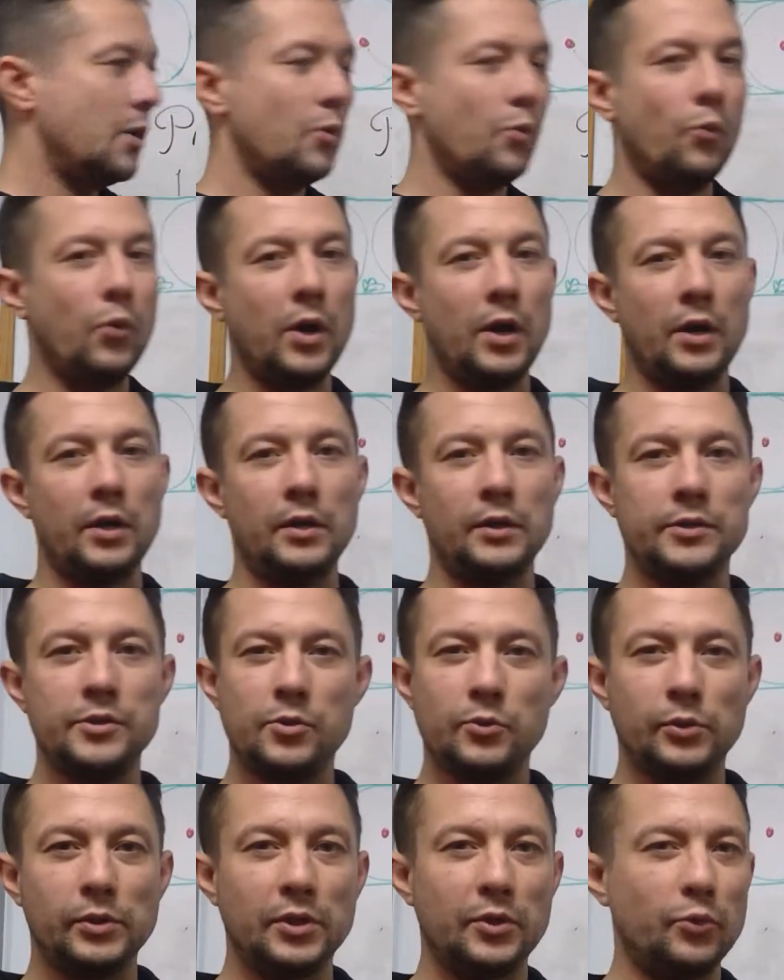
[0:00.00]
while
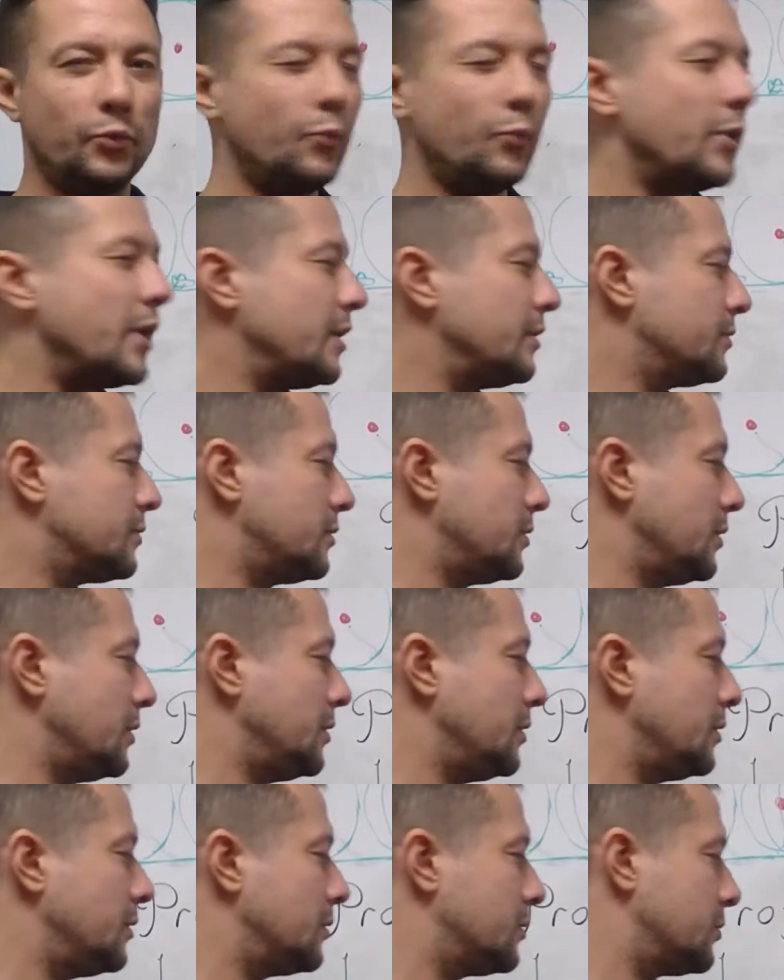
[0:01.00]
nuclear waste
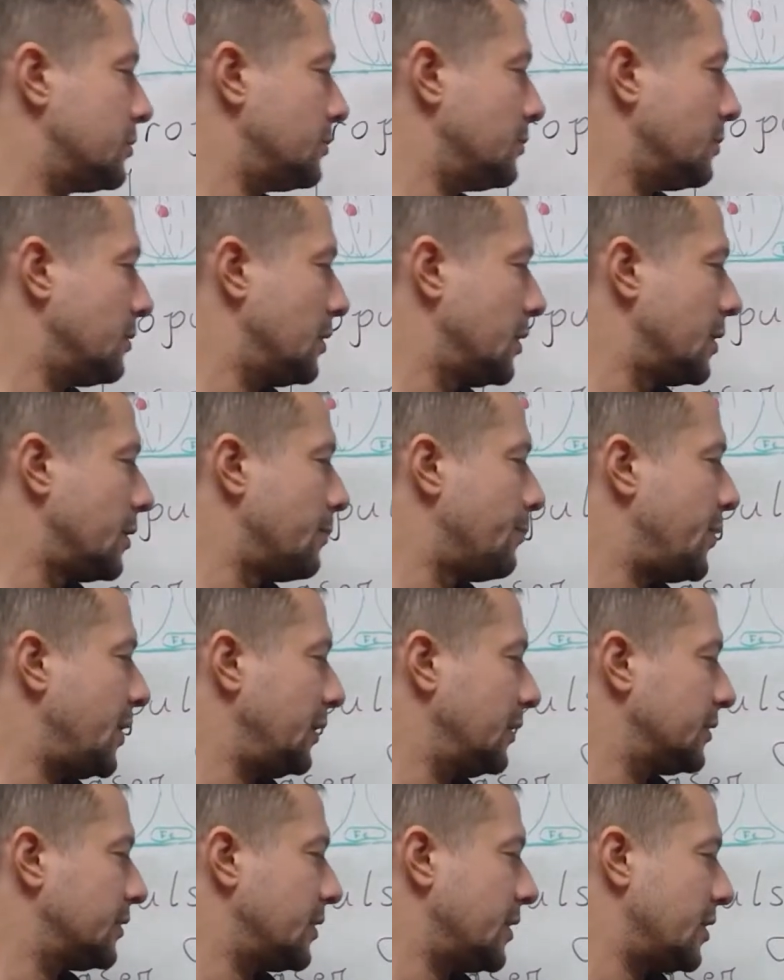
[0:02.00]
is
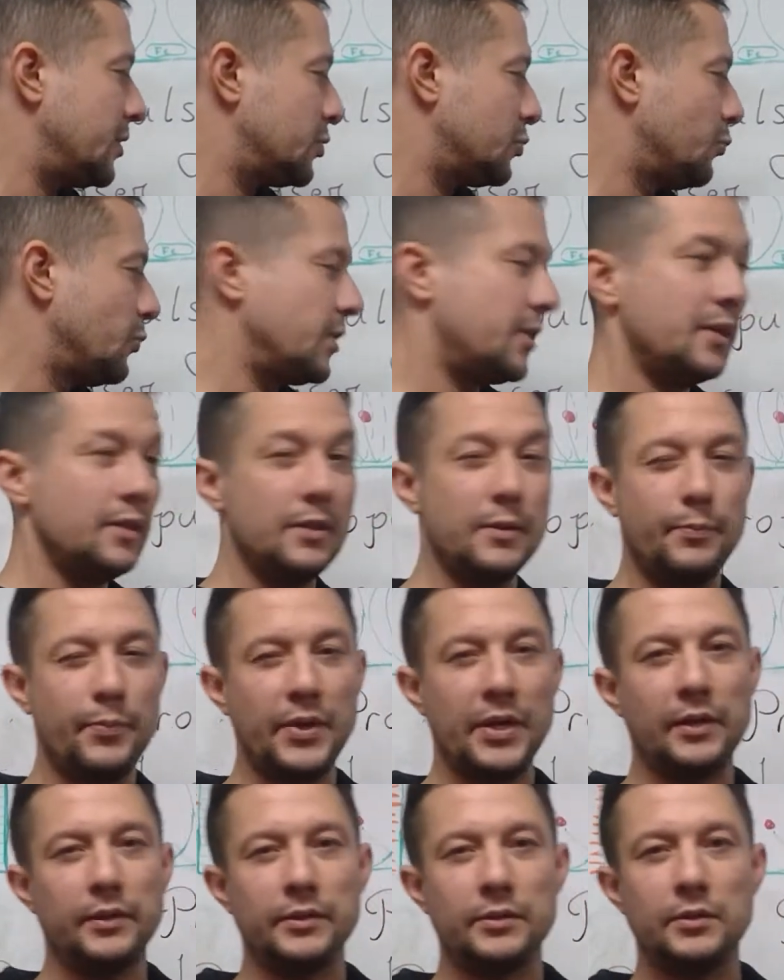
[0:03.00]
pelletized within the
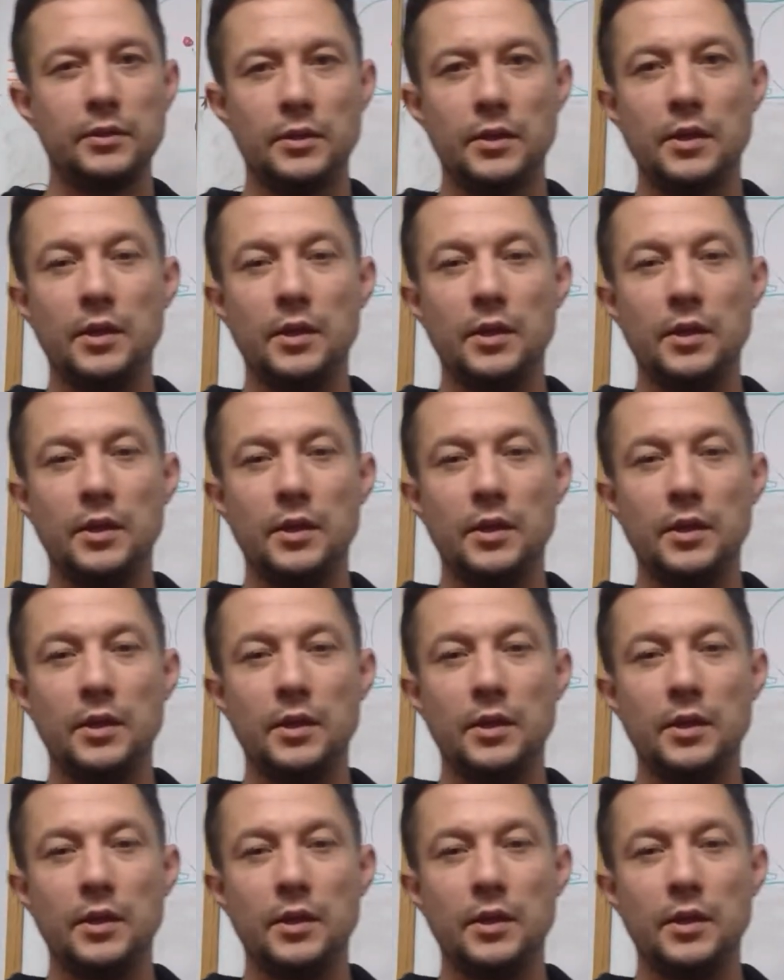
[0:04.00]
pellet.